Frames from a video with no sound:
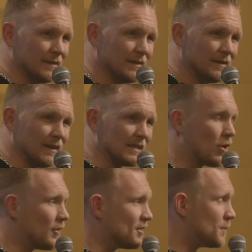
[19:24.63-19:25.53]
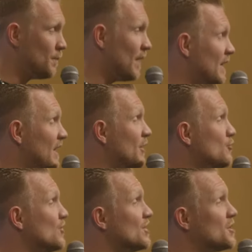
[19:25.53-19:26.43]
Yeah, that's called a, and they
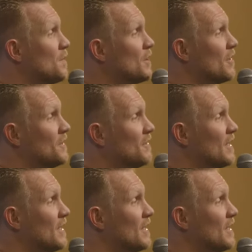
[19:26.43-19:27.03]
use the spirit of